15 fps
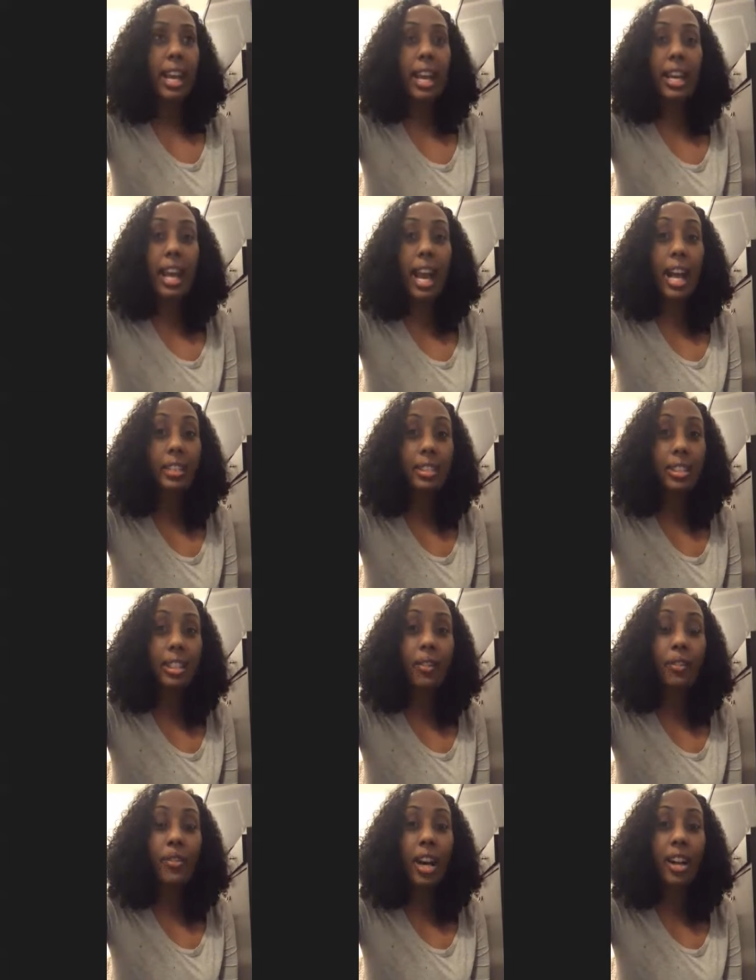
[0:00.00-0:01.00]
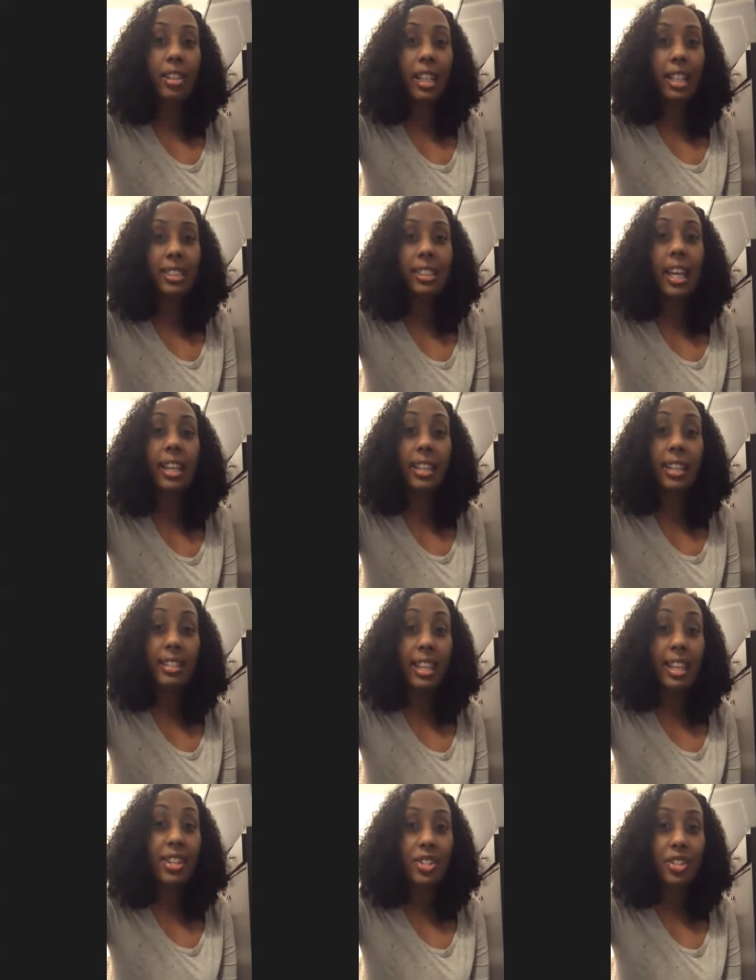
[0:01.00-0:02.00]
It actually felt like second
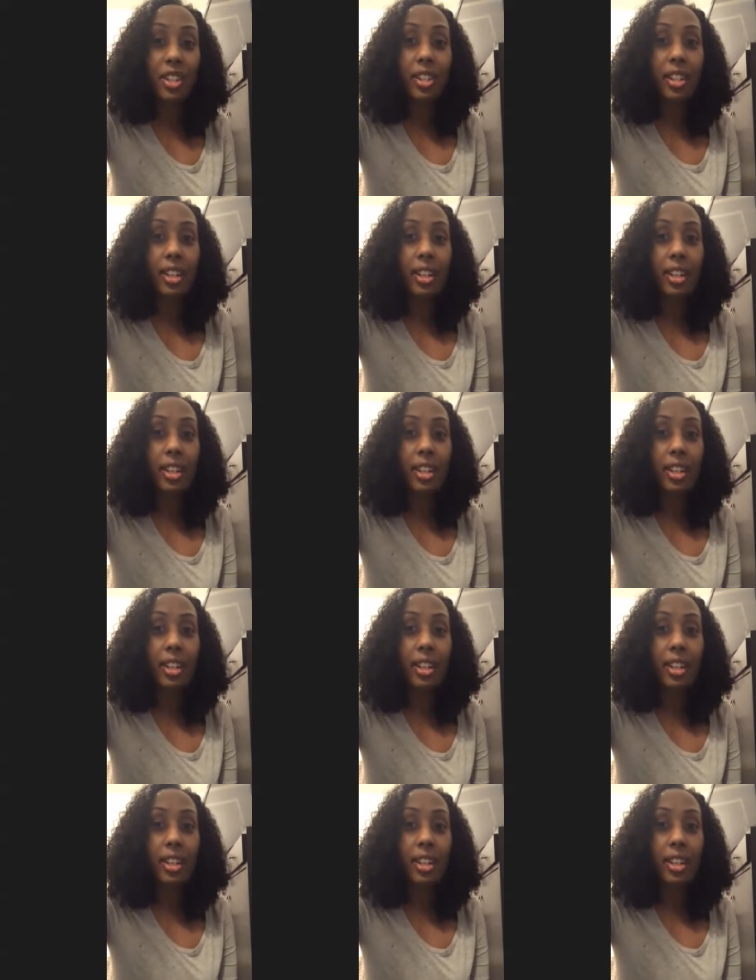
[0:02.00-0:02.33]
nature,